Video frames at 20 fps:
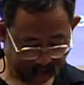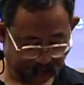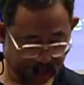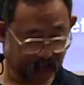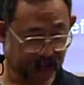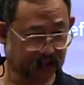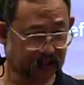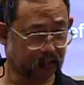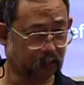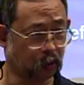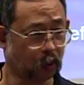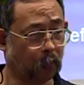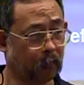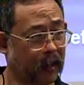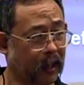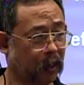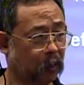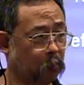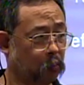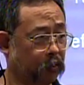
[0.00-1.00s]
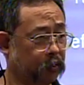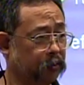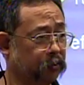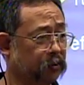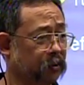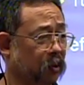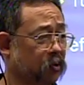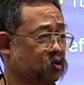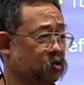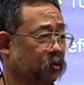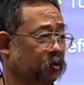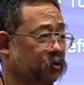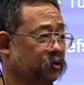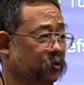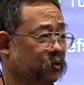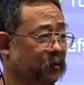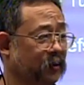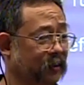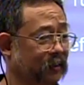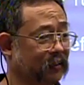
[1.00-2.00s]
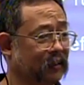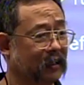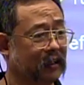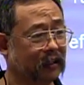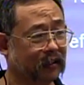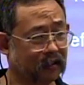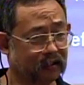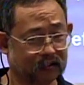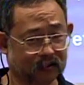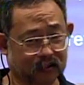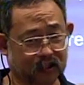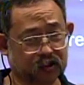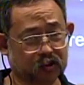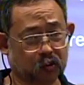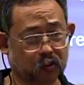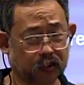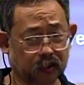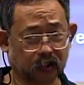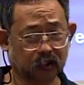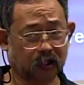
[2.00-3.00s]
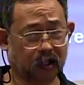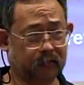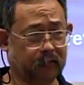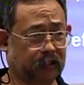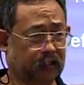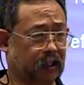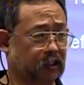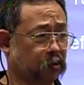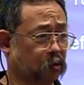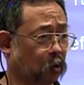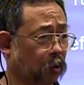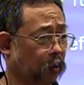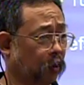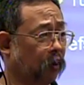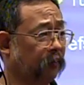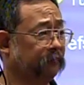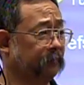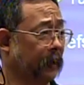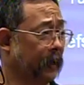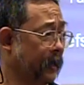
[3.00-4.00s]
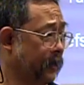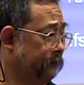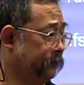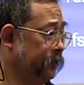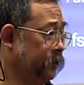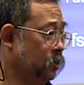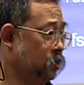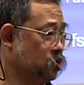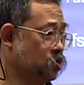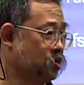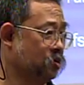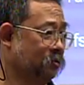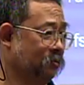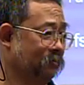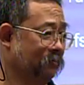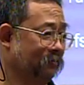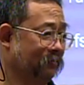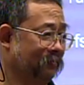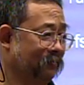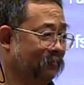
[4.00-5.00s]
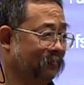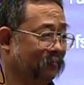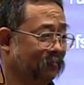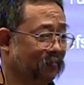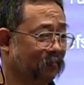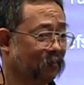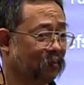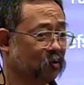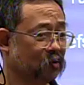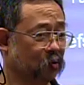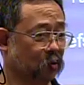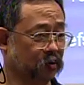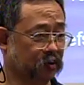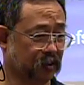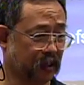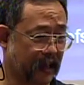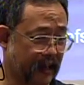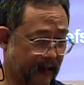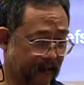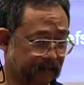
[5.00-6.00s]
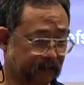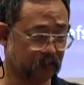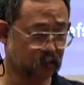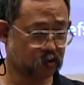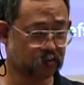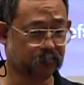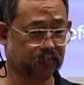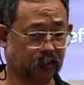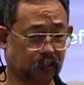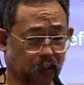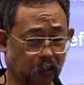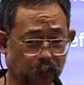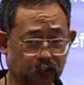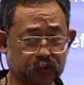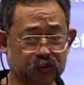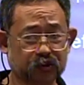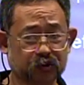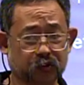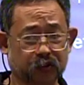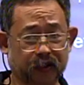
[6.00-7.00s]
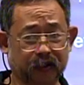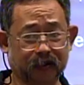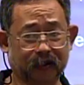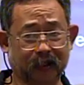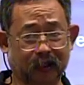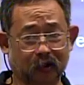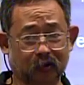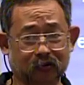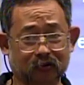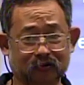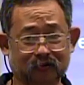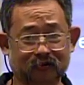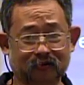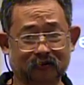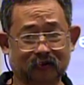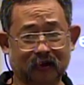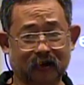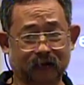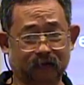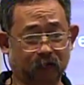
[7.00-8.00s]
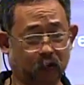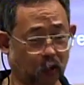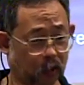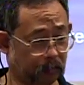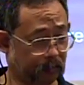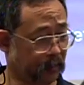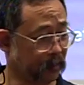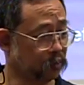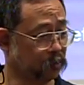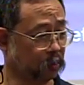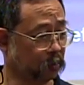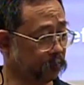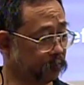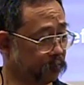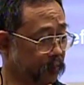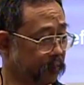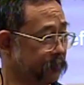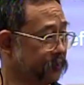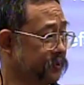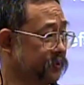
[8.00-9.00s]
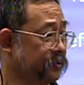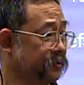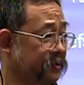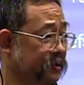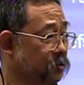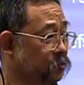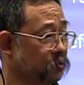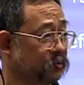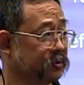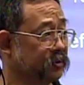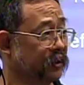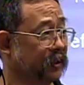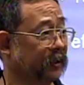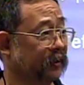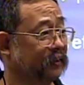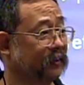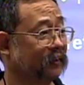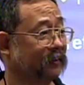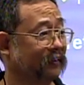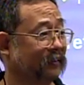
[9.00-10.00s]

but no matter where you touch on the screen alignment has gone off by 1/2 inch. So it's a 1/2 inch below the screen now, and for all practical purposes, this one's dead,